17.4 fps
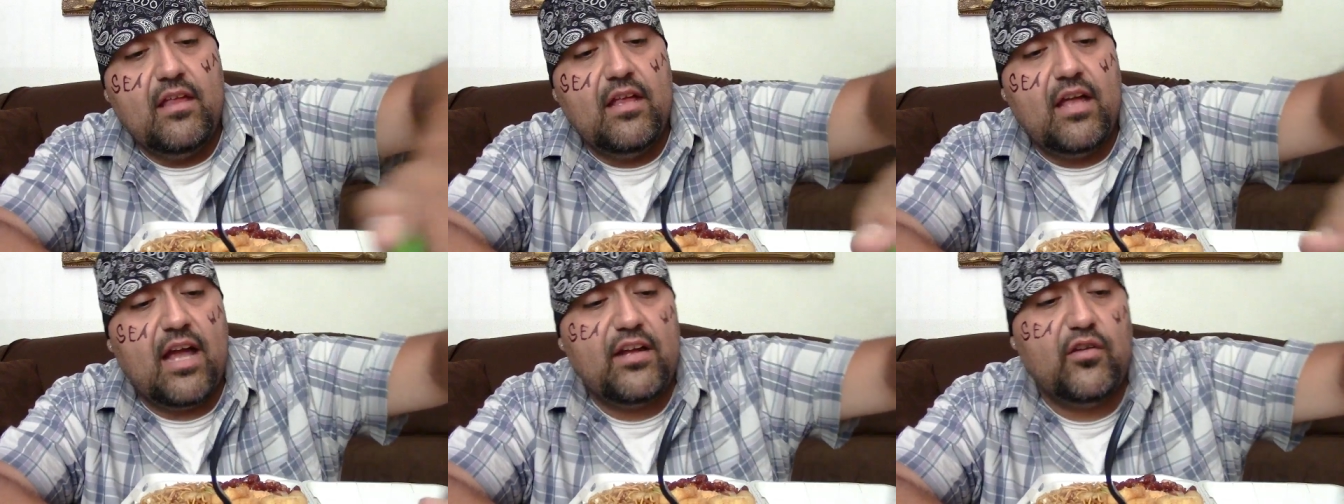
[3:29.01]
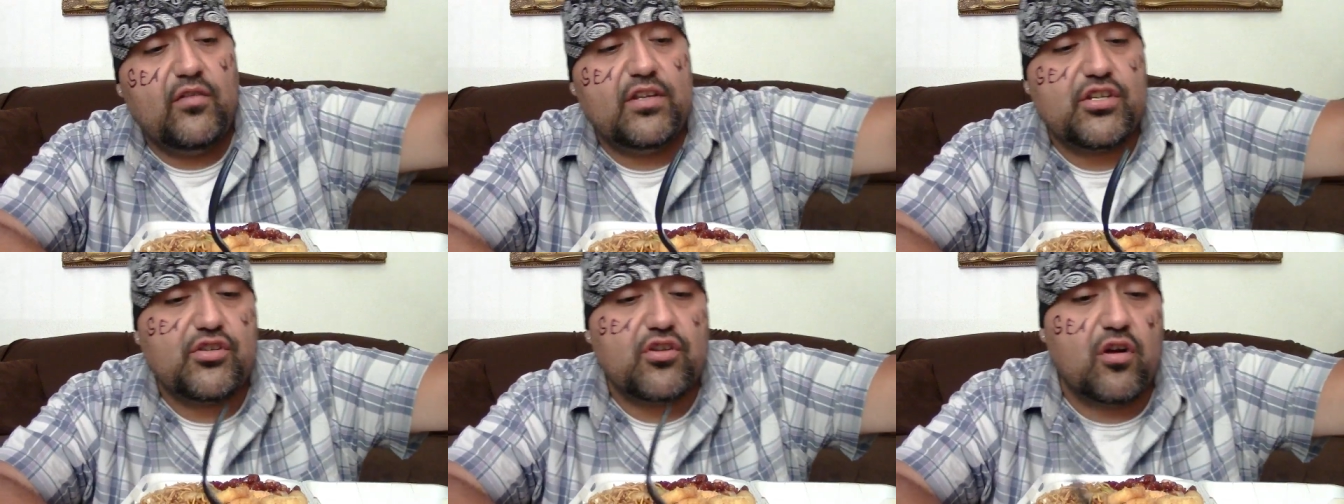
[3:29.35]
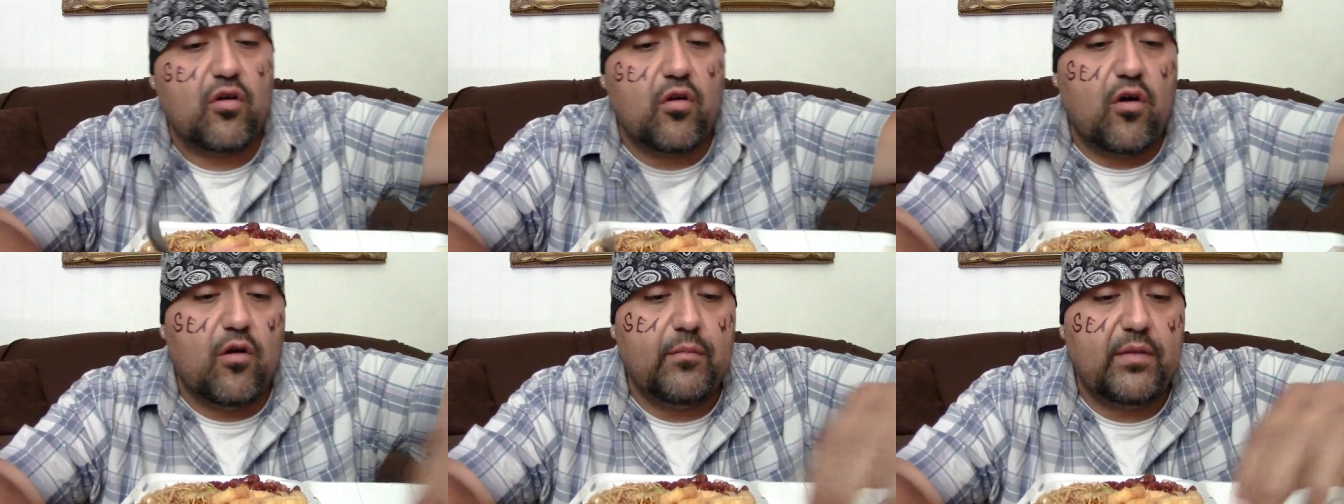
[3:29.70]
I know the
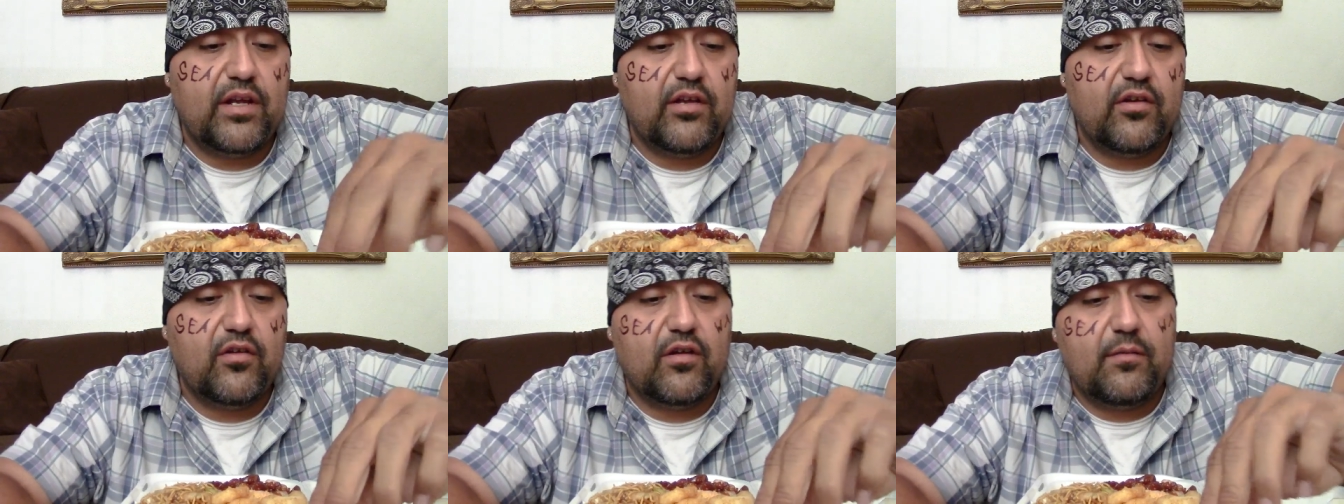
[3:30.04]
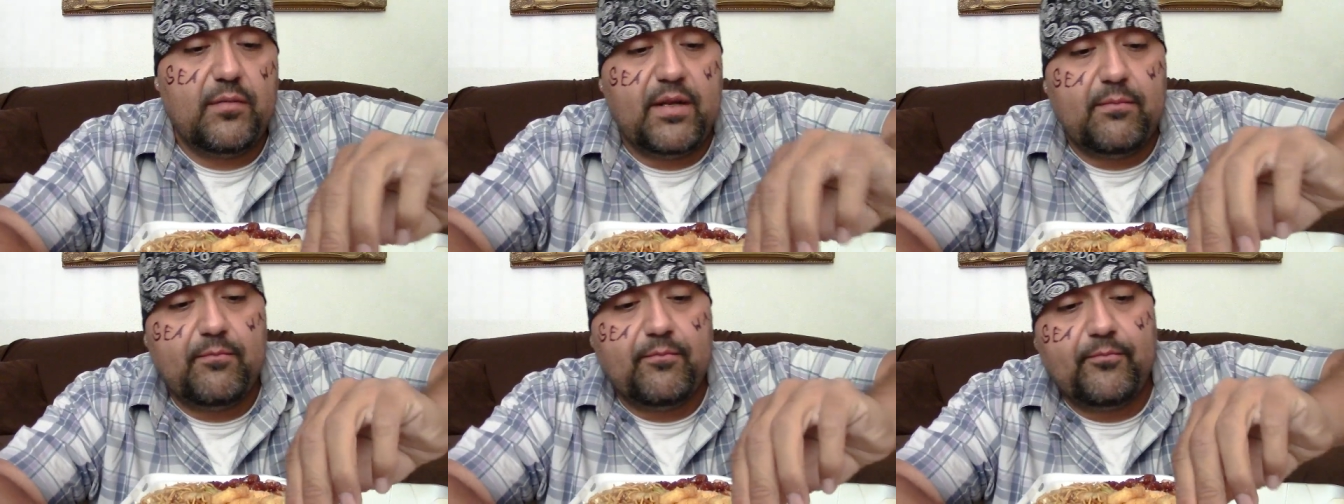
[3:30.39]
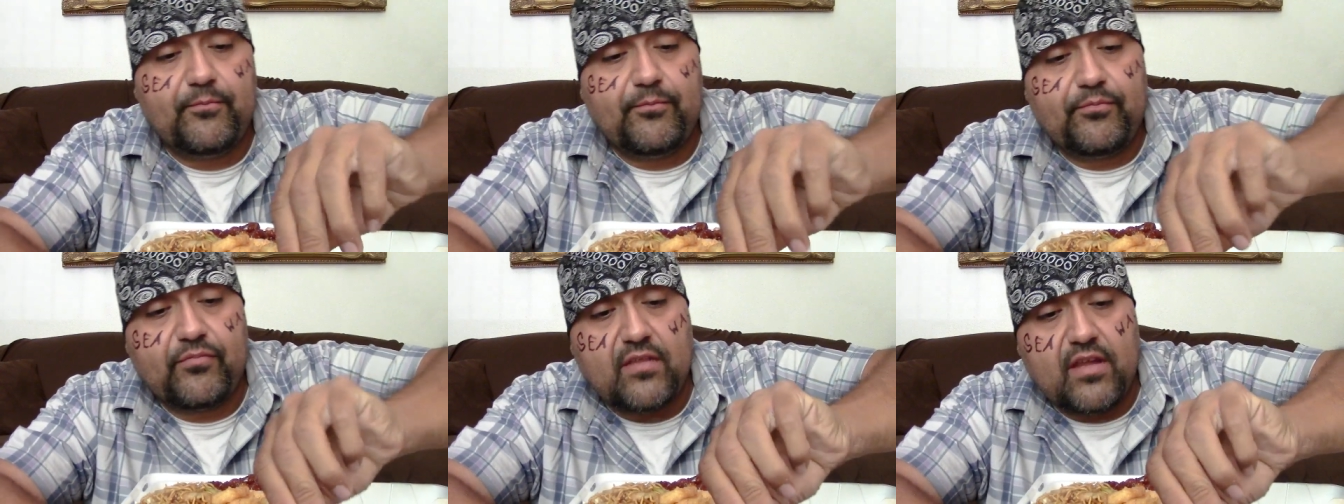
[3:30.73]
struggle, homie, you know what I
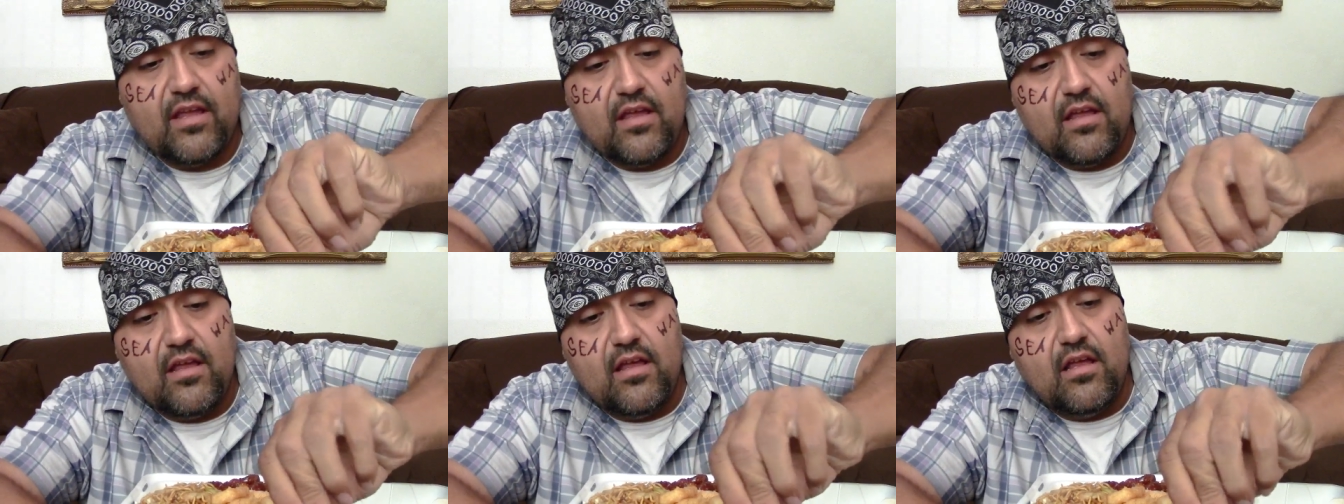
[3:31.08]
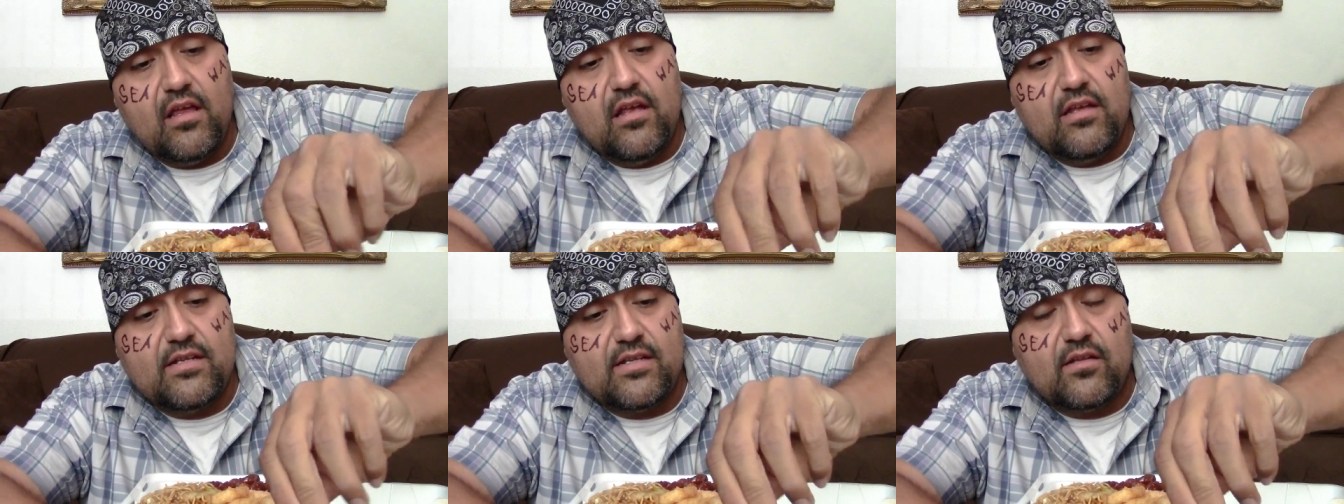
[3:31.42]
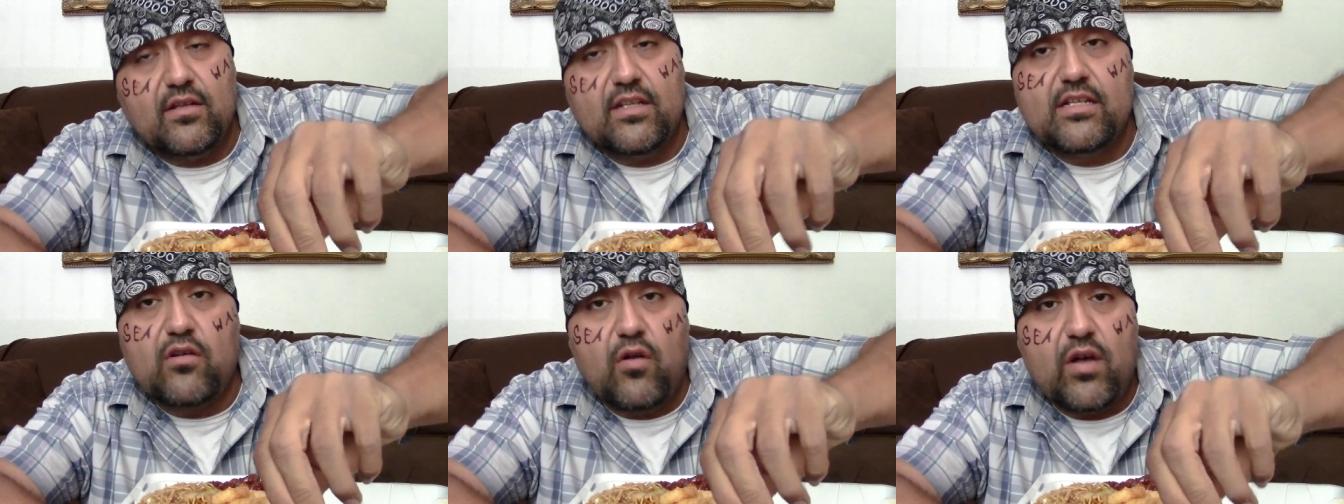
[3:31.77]
mean? So
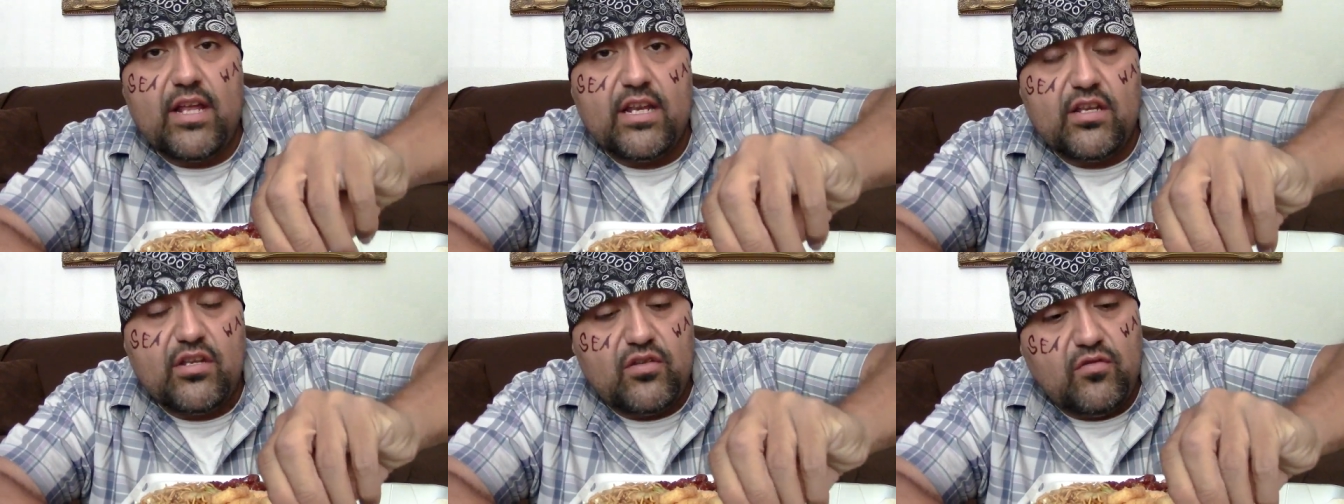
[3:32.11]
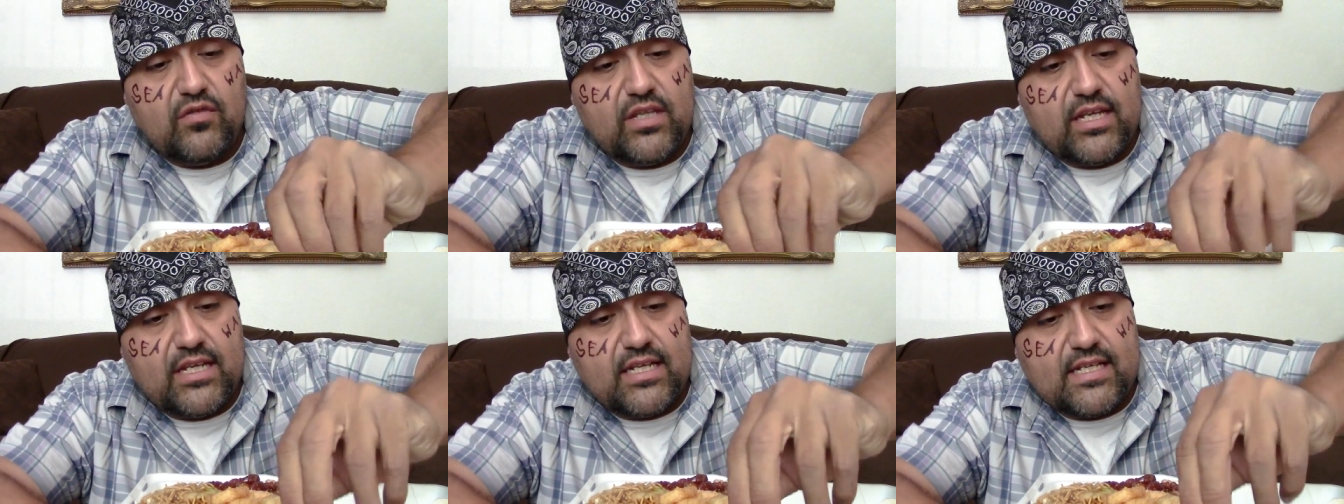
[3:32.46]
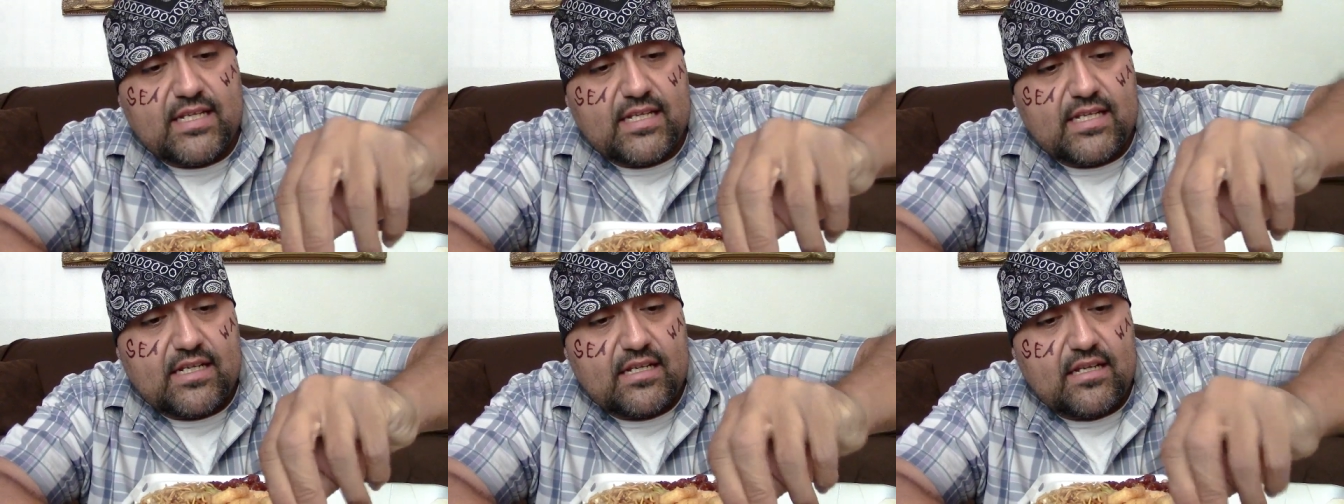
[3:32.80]
let's go ahead and do
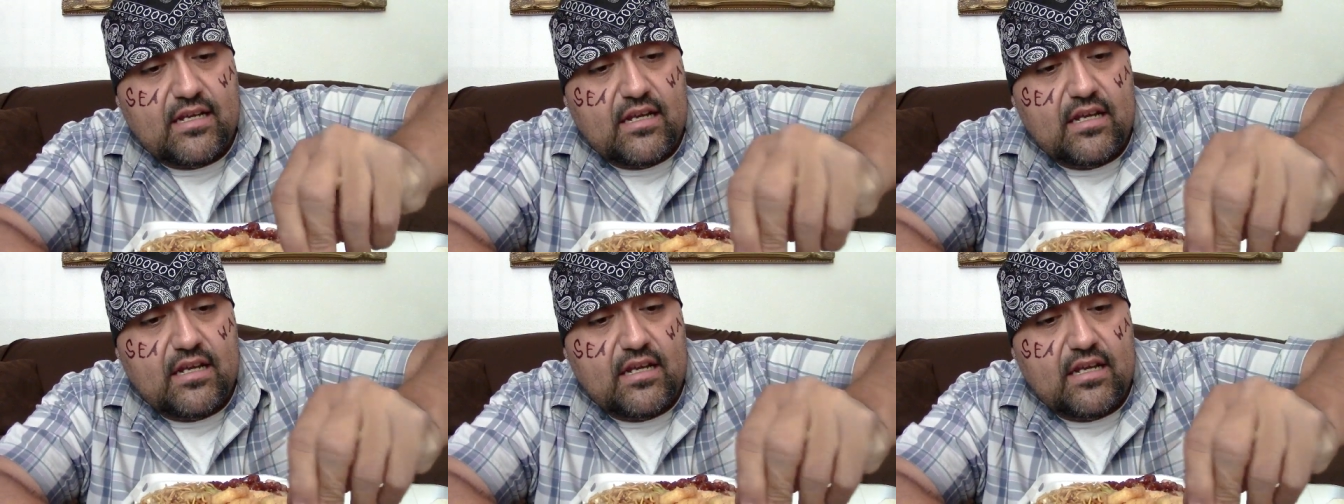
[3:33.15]
this.